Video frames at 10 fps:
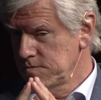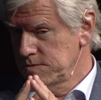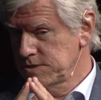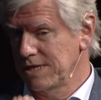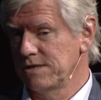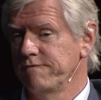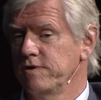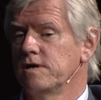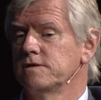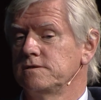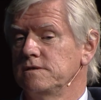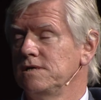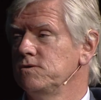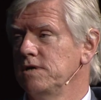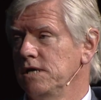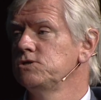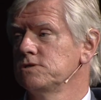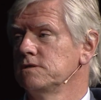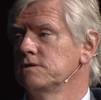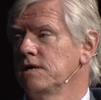state-of-the-art
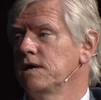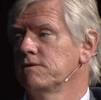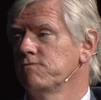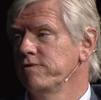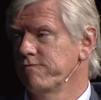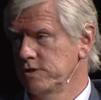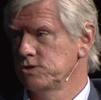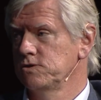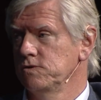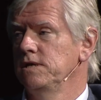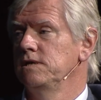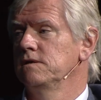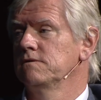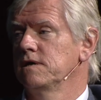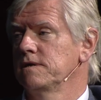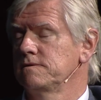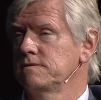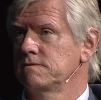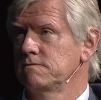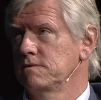education and refresher training that
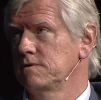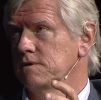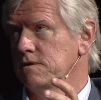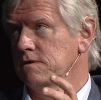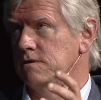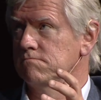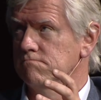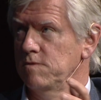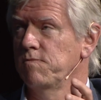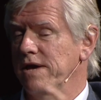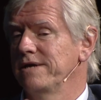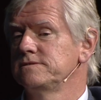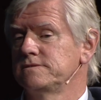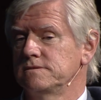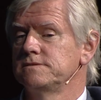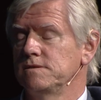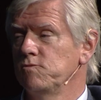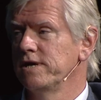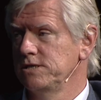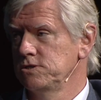applies
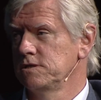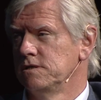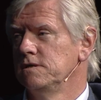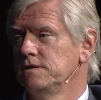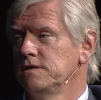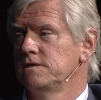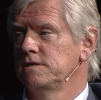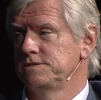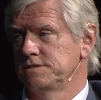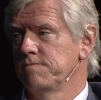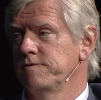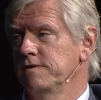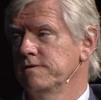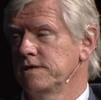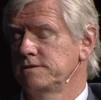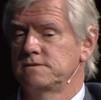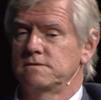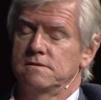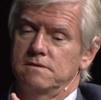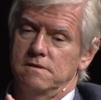simulation is something
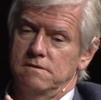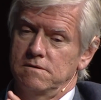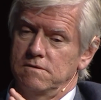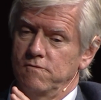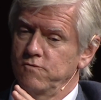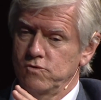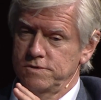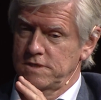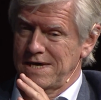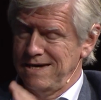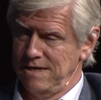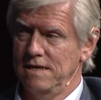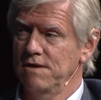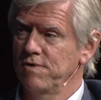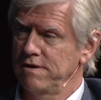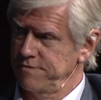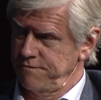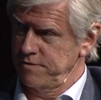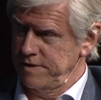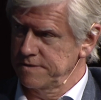that's, of course, highly relevant
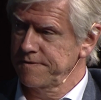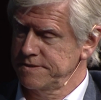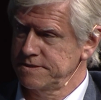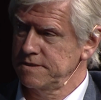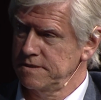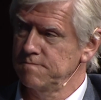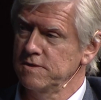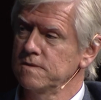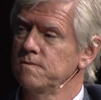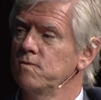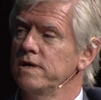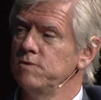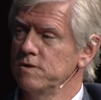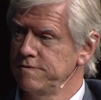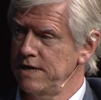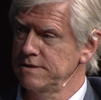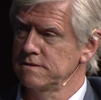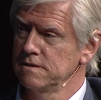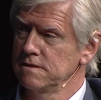for the healthcare sector, but way beyond that.